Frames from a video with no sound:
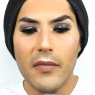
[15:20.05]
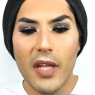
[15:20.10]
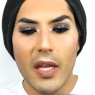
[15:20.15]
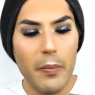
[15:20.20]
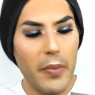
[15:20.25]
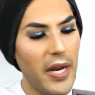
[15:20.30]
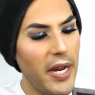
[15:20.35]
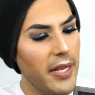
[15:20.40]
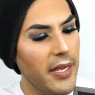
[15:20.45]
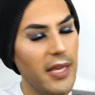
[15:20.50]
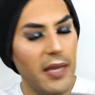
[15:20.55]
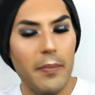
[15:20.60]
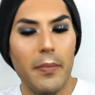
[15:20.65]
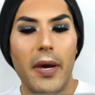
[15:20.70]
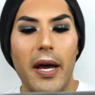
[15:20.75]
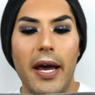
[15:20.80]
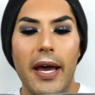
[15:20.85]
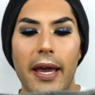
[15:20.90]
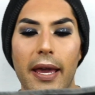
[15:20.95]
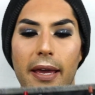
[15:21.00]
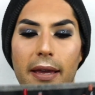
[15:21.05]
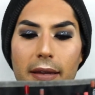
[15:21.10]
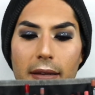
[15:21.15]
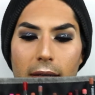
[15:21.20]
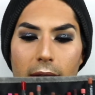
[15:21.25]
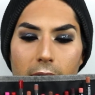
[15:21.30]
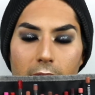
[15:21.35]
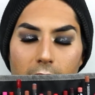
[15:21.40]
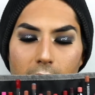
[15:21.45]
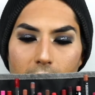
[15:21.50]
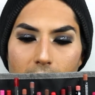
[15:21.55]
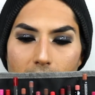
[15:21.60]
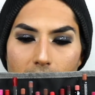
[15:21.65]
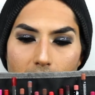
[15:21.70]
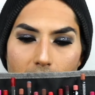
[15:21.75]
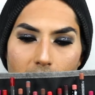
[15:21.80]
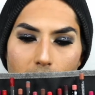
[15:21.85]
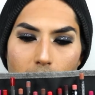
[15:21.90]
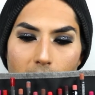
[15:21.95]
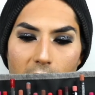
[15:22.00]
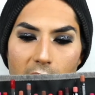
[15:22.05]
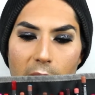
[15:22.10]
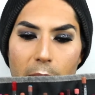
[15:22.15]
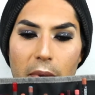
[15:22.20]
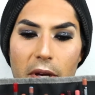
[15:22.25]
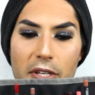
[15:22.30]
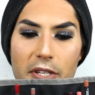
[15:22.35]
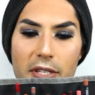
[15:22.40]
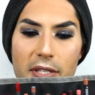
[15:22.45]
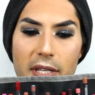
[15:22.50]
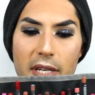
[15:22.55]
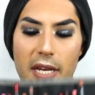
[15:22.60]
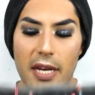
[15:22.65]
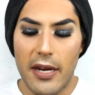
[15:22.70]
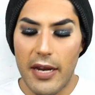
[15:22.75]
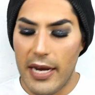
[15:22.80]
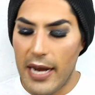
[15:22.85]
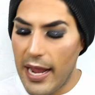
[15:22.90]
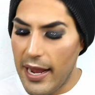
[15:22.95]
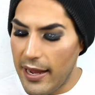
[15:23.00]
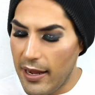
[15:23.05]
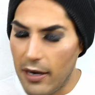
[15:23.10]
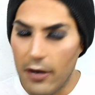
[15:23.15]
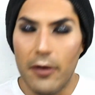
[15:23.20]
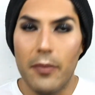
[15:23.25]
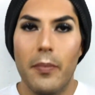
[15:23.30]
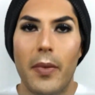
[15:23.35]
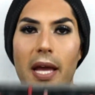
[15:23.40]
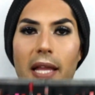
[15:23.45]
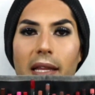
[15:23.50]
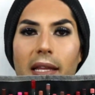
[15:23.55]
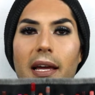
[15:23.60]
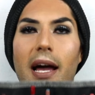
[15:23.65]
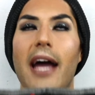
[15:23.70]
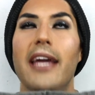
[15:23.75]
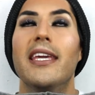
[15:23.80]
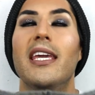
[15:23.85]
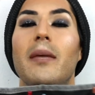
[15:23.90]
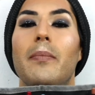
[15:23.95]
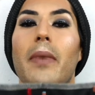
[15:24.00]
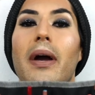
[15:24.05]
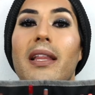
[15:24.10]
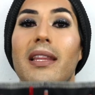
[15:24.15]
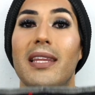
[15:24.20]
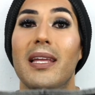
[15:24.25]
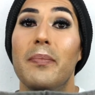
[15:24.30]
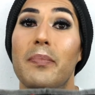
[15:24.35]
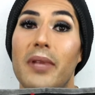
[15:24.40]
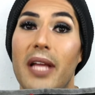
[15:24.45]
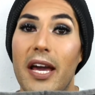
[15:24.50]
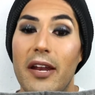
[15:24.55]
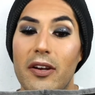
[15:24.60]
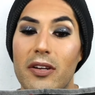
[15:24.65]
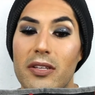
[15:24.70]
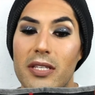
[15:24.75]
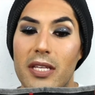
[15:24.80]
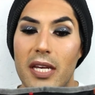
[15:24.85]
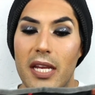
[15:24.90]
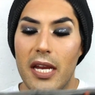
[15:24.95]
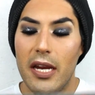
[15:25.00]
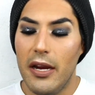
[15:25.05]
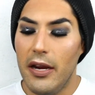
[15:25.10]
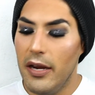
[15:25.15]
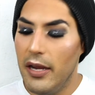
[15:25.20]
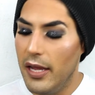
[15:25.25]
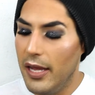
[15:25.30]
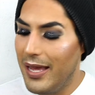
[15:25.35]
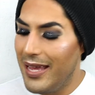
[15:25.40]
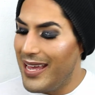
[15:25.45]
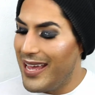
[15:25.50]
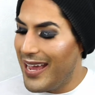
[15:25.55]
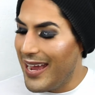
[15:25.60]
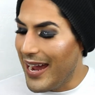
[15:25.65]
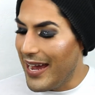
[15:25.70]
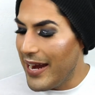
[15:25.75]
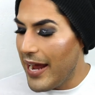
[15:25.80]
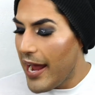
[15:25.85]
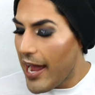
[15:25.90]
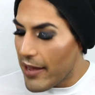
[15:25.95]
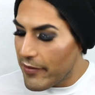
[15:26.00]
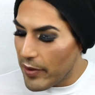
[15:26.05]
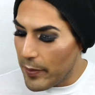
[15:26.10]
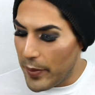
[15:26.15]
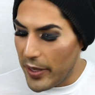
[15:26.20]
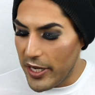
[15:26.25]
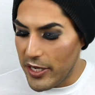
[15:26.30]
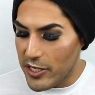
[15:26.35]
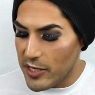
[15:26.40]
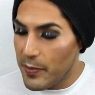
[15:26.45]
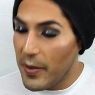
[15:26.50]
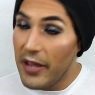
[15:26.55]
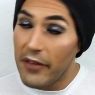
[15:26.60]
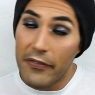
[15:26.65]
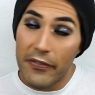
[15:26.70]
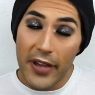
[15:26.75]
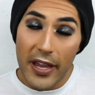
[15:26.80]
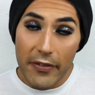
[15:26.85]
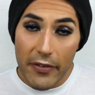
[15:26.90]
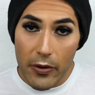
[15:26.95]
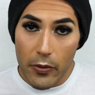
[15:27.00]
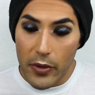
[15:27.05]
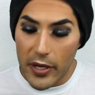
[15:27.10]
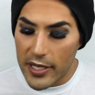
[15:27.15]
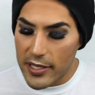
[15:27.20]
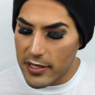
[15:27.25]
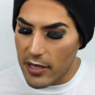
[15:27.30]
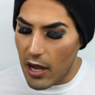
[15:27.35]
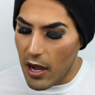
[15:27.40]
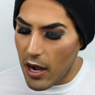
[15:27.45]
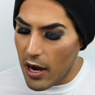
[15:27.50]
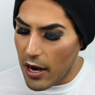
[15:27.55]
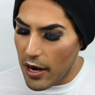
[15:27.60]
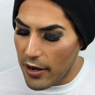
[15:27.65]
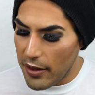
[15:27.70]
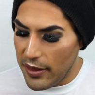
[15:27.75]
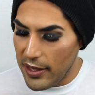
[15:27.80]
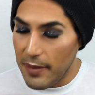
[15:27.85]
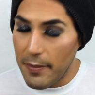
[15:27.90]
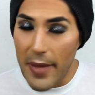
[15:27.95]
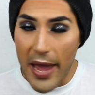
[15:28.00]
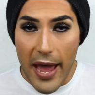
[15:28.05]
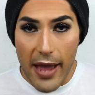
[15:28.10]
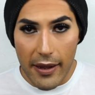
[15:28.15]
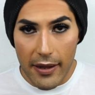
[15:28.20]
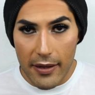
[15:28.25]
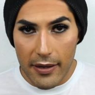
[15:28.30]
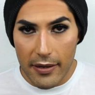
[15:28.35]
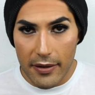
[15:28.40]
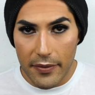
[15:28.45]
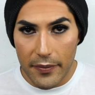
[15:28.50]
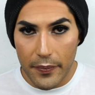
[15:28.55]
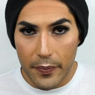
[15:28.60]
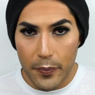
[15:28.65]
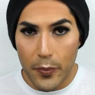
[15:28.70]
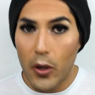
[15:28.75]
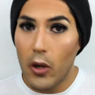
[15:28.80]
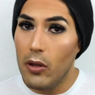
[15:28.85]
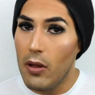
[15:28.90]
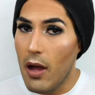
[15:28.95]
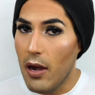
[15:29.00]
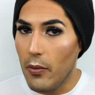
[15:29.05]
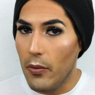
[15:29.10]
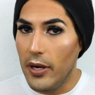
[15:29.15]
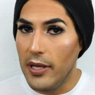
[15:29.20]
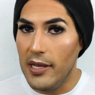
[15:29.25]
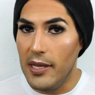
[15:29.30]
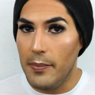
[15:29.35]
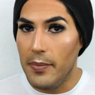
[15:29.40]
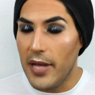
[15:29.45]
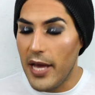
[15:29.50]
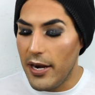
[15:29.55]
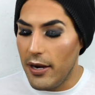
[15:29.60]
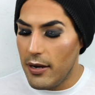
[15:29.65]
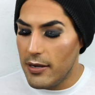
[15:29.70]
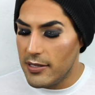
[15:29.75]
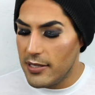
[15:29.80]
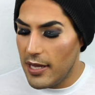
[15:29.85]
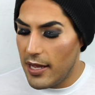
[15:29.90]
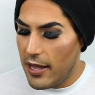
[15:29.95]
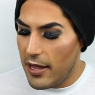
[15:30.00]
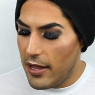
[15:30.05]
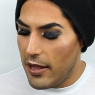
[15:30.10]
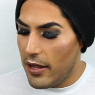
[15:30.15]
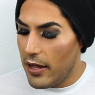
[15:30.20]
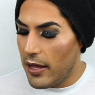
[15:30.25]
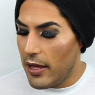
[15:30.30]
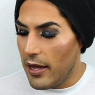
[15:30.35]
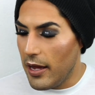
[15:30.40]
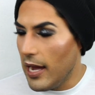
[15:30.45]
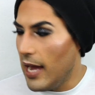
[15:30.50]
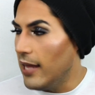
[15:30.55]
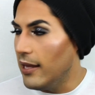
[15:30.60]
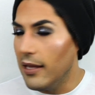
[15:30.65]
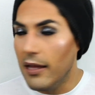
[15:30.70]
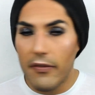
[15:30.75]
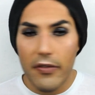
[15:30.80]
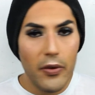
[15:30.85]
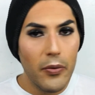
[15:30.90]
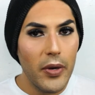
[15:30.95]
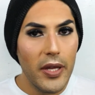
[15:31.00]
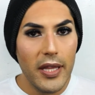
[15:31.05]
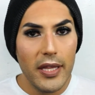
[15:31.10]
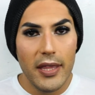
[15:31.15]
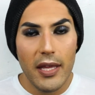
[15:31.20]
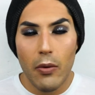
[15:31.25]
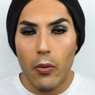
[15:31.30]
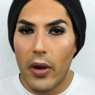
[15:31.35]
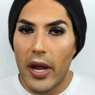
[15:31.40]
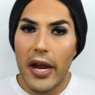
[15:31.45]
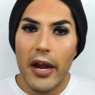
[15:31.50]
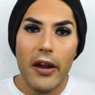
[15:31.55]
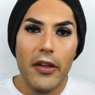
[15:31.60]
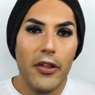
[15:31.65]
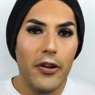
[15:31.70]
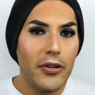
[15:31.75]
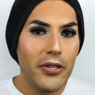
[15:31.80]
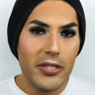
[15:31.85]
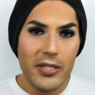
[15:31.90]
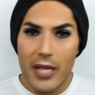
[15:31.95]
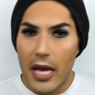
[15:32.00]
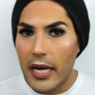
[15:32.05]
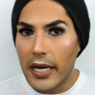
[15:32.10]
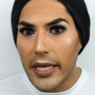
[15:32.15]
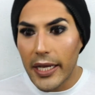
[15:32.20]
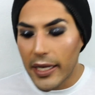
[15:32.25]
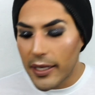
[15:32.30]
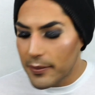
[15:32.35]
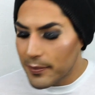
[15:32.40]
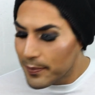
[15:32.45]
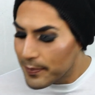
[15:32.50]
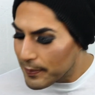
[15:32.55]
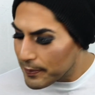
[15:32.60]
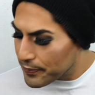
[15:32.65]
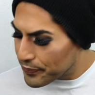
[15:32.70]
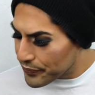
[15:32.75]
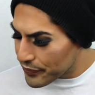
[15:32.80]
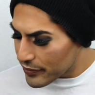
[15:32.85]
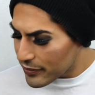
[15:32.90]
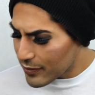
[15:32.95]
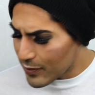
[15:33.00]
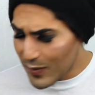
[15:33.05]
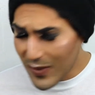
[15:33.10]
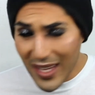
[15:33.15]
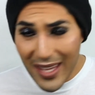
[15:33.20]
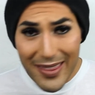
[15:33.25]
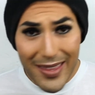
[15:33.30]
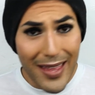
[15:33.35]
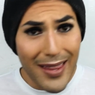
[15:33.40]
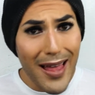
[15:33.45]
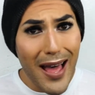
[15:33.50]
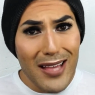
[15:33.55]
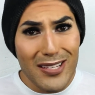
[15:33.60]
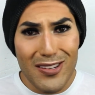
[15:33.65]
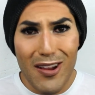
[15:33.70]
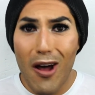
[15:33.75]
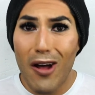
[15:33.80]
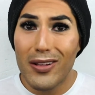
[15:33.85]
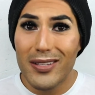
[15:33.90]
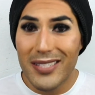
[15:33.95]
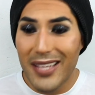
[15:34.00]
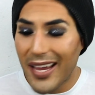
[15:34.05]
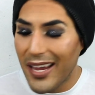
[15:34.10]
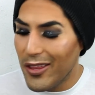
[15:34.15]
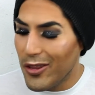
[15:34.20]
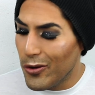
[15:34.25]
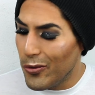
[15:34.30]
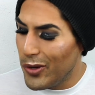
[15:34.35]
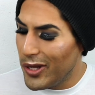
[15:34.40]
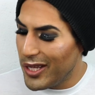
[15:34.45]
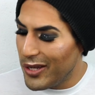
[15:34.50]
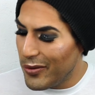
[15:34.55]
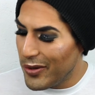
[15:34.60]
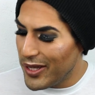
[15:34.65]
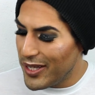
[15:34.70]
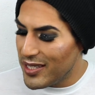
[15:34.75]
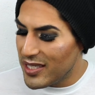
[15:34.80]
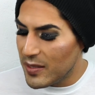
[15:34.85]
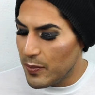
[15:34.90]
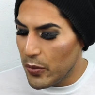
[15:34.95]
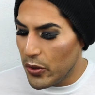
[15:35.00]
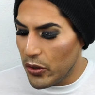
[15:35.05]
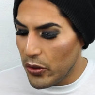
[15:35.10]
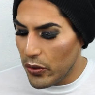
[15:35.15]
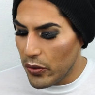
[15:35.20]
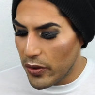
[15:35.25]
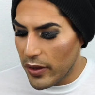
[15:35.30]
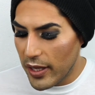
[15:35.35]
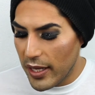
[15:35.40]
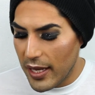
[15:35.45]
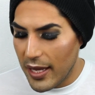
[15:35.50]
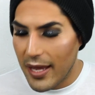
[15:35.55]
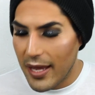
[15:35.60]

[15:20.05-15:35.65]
but I keep my lip brushes in here, and I keep my lip liners in here, and I have a bunch. My favorite ones are the MAC Pro Longwear lip liners. I love the way that they wear. They're stunning. They last all day. They're really, really smooth.